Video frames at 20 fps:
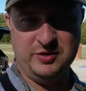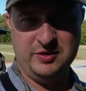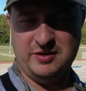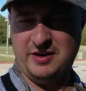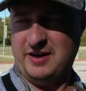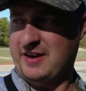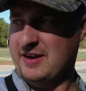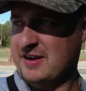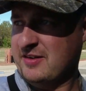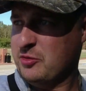Well,
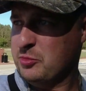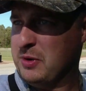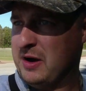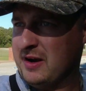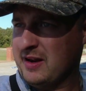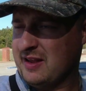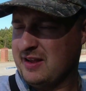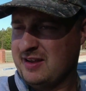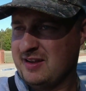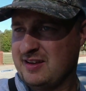hey
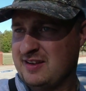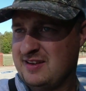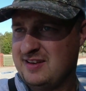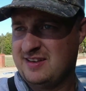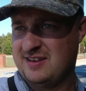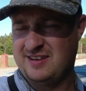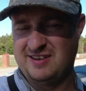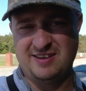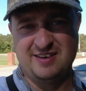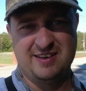everybody.
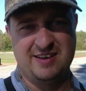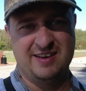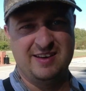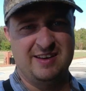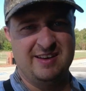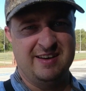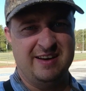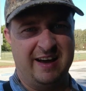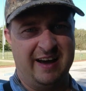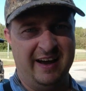
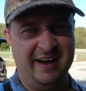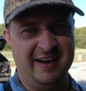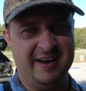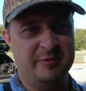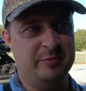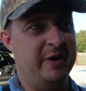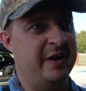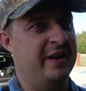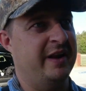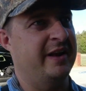I
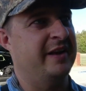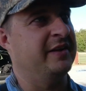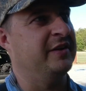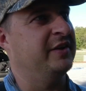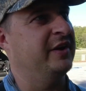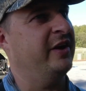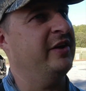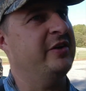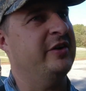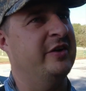am at
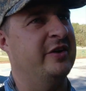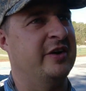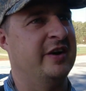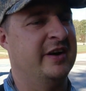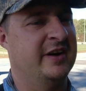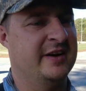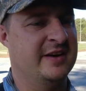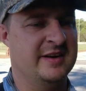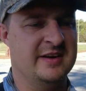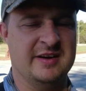another
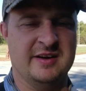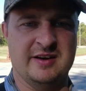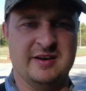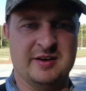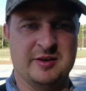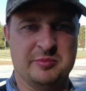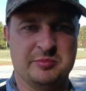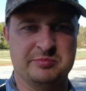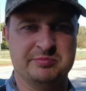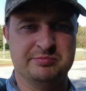
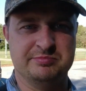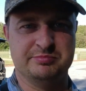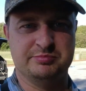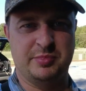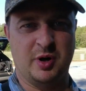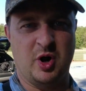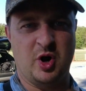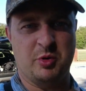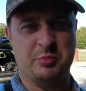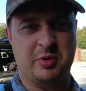uh,
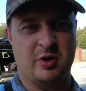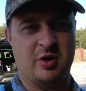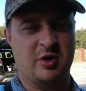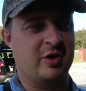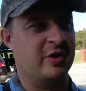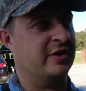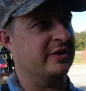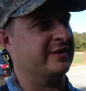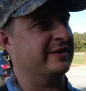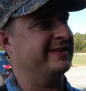
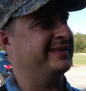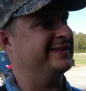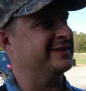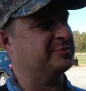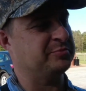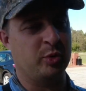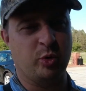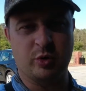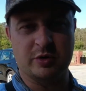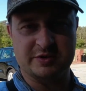ballpark
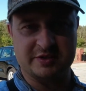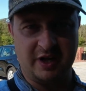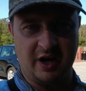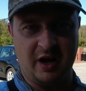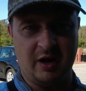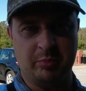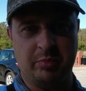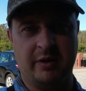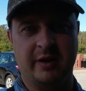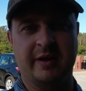sports
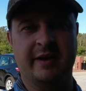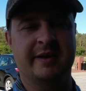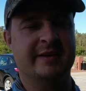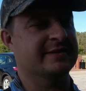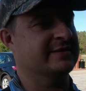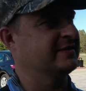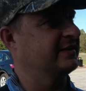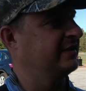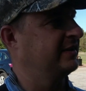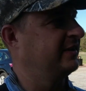
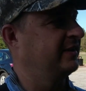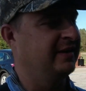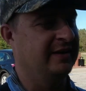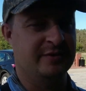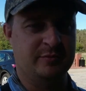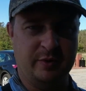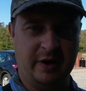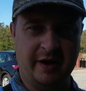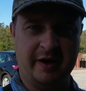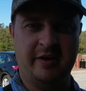complex
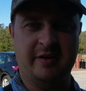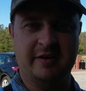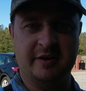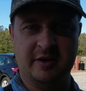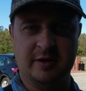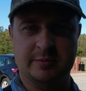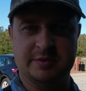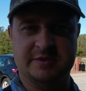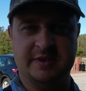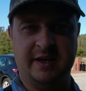right here in the
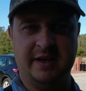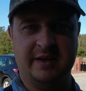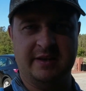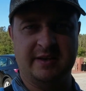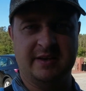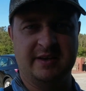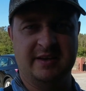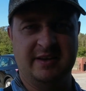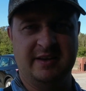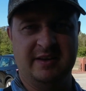
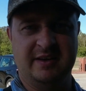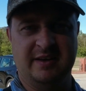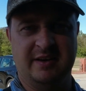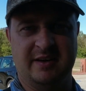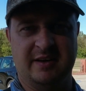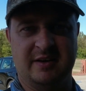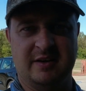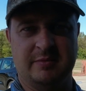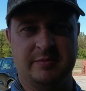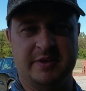upstate.
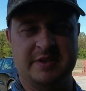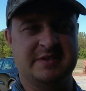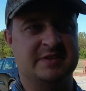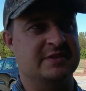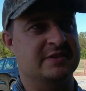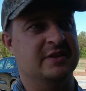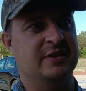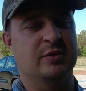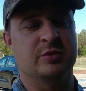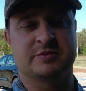Um, this
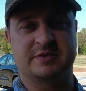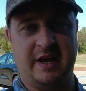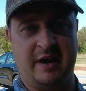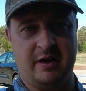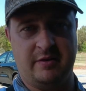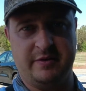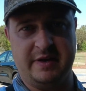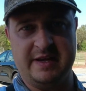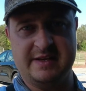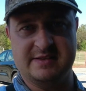is the little
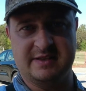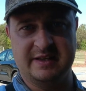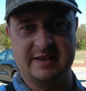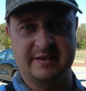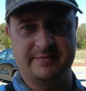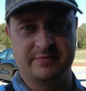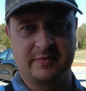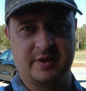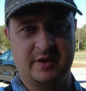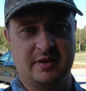town of Easley.
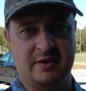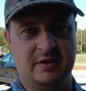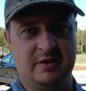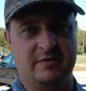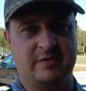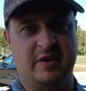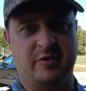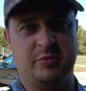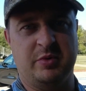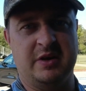
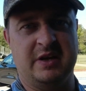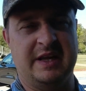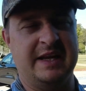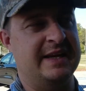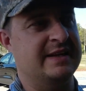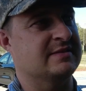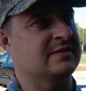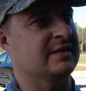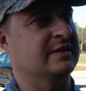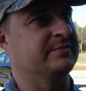If you ever been to
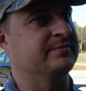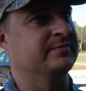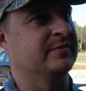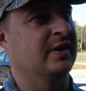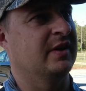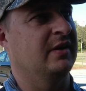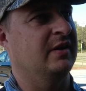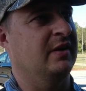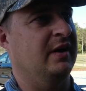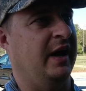Easley,
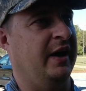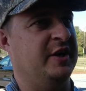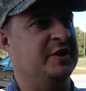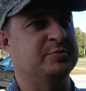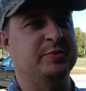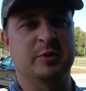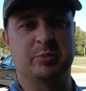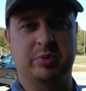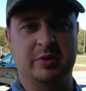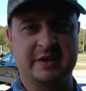I
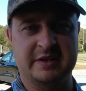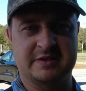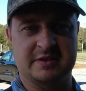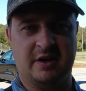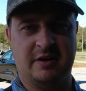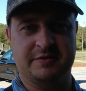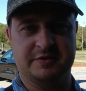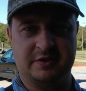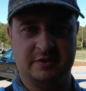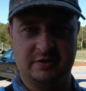used to be a police
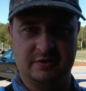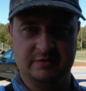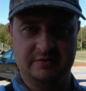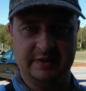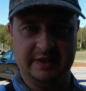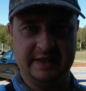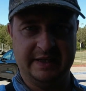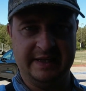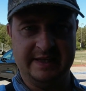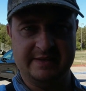officer
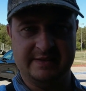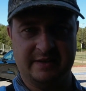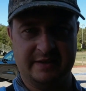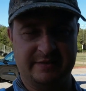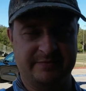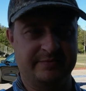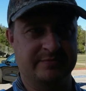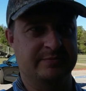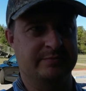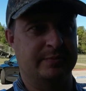in Easley
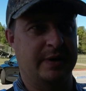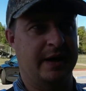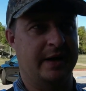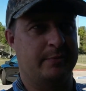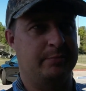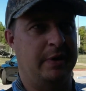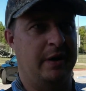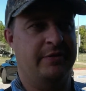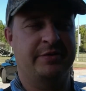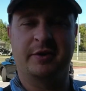
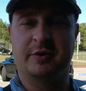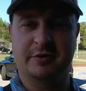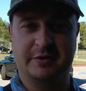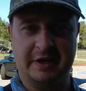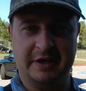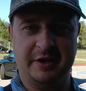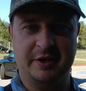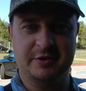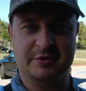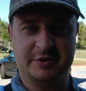back about
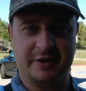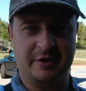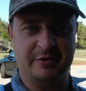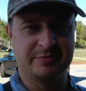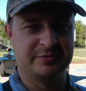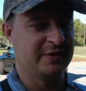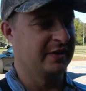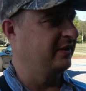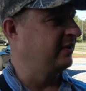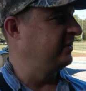13 years ago.